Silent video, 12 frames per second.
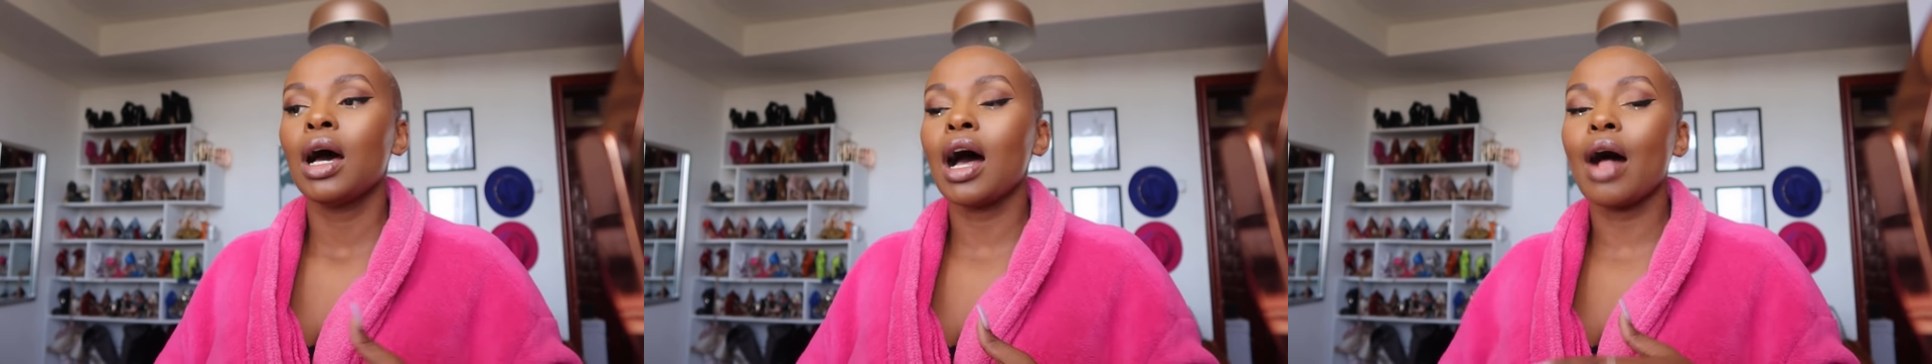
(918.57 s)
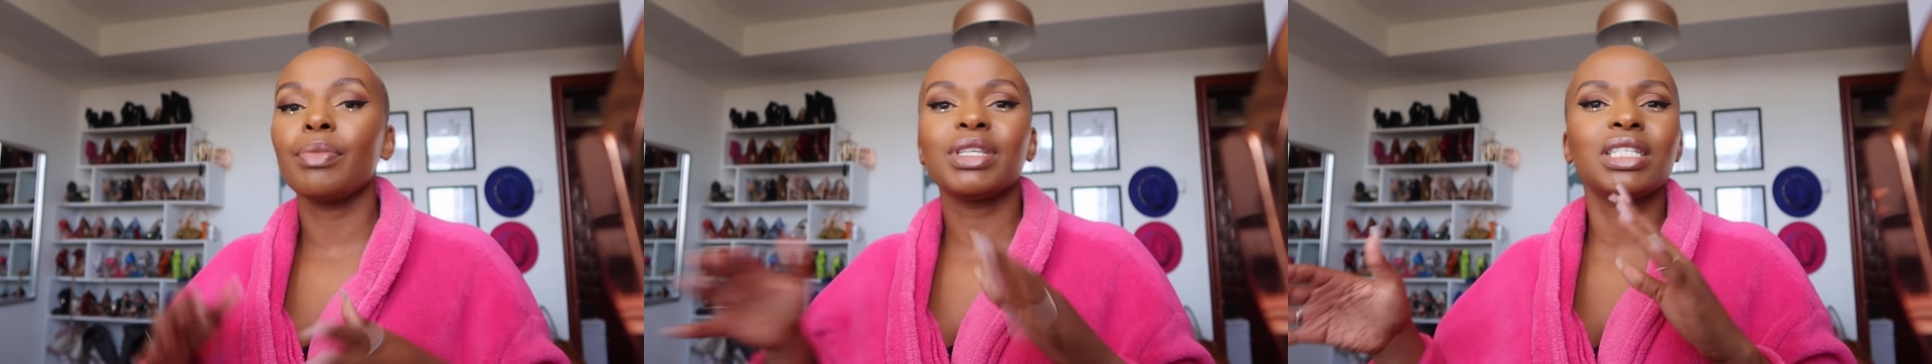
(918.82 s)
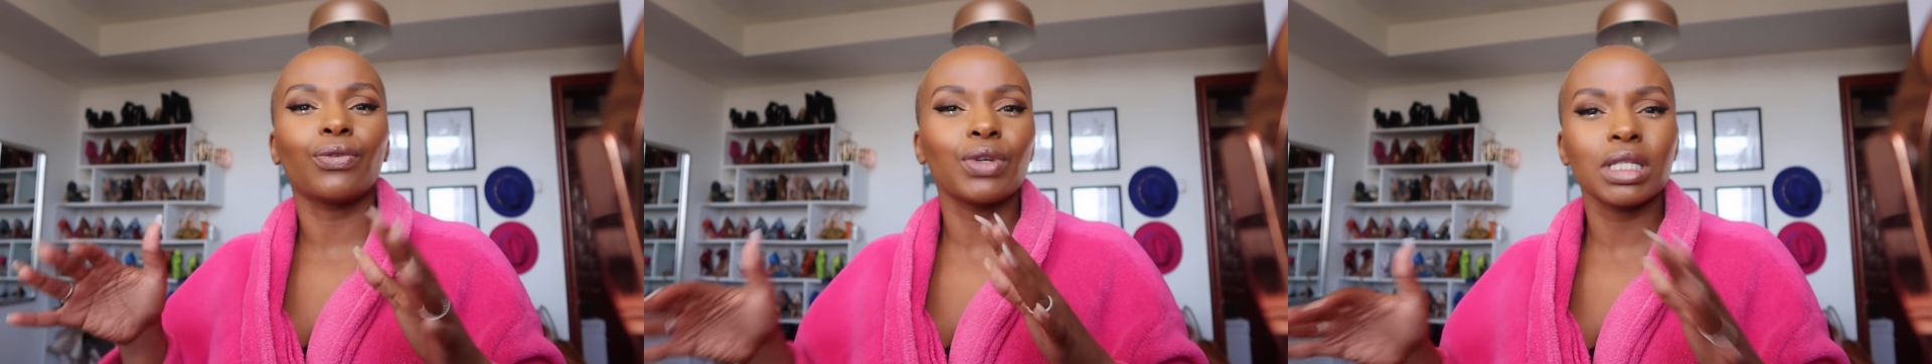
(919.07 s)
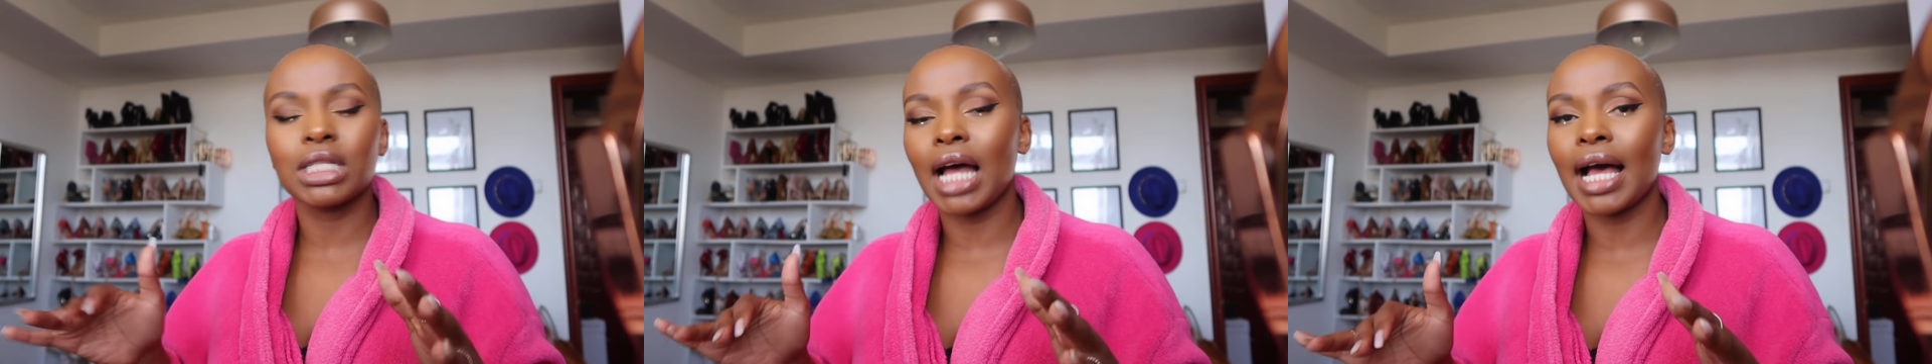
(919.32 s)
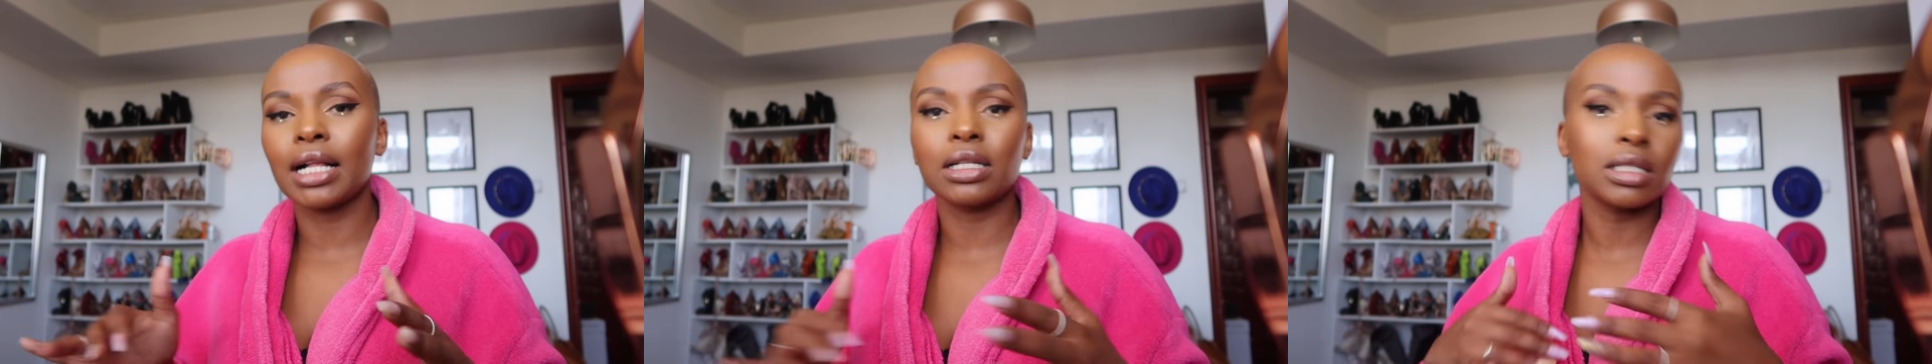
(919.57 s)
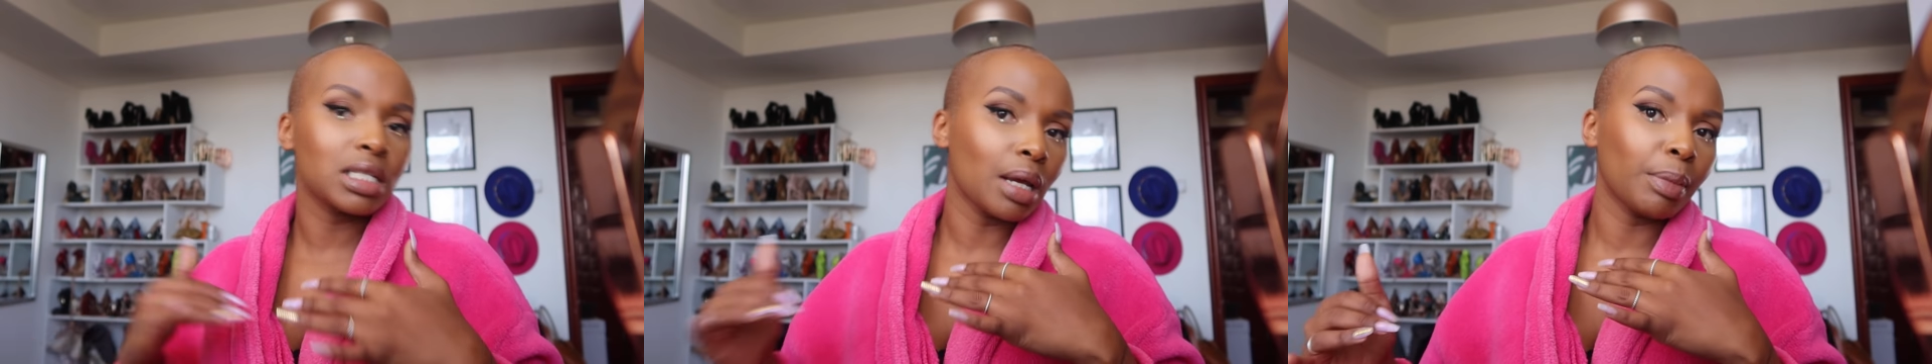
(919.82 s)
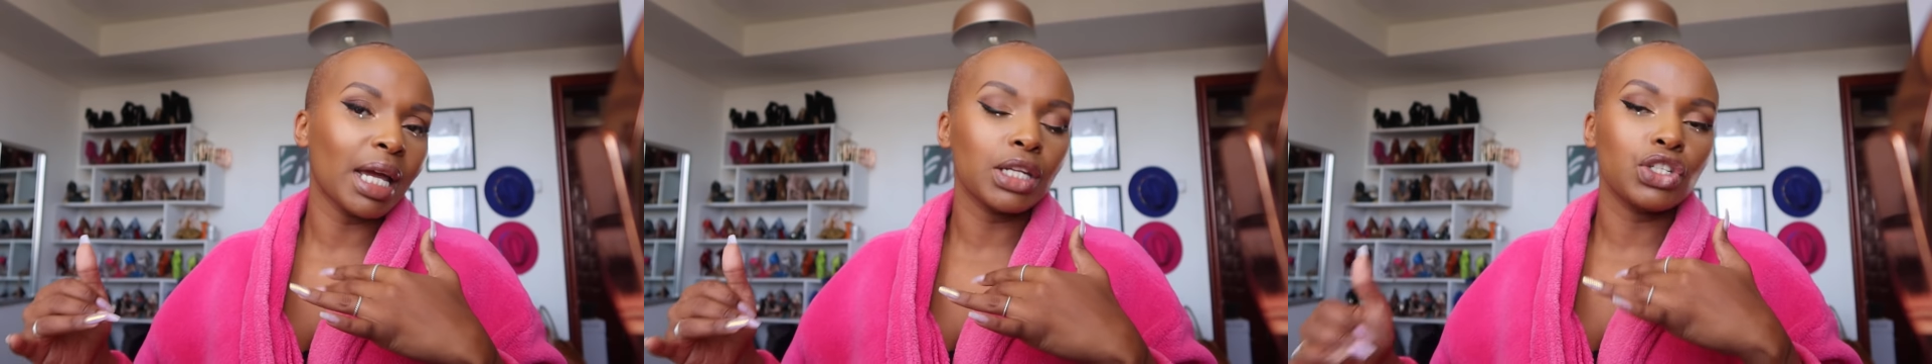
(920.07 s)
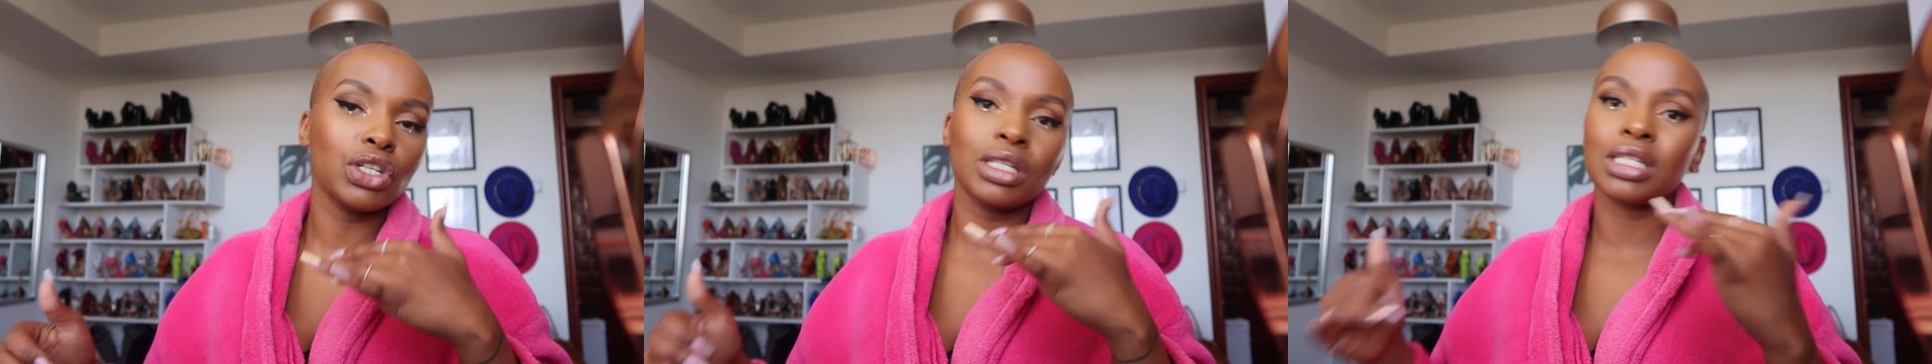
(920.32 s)
It's different styles. Some are
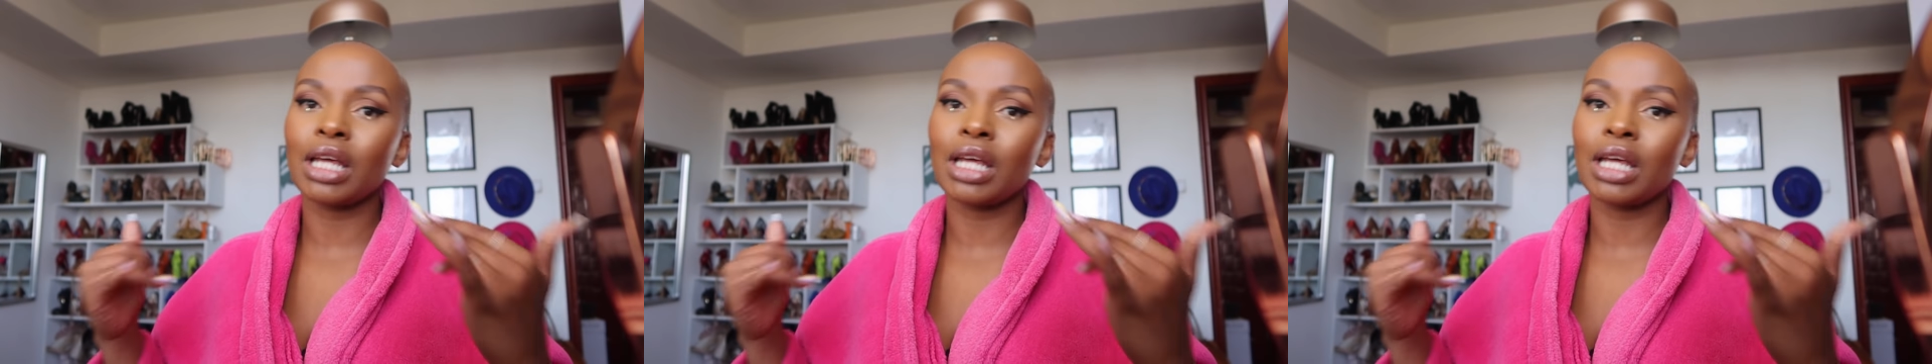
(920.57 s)
edgy,